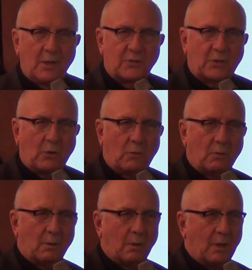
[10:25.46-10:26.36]

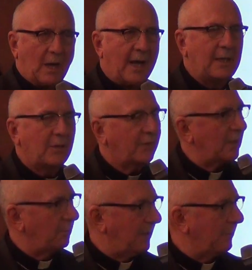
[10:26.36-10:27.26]
So how do you
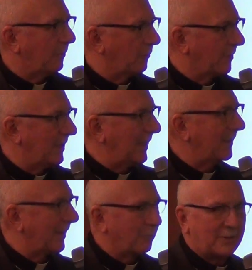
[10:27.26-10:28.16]
think people were
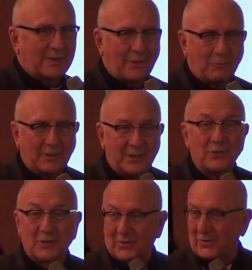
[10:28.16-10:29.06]
dealing with their
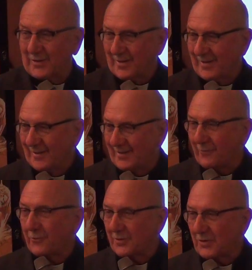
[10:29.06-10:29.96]
religious
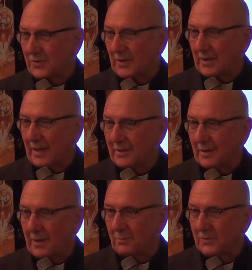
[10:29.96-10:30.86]
differences at that
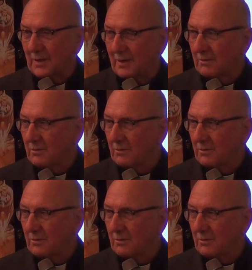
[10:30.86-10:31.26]
time? See,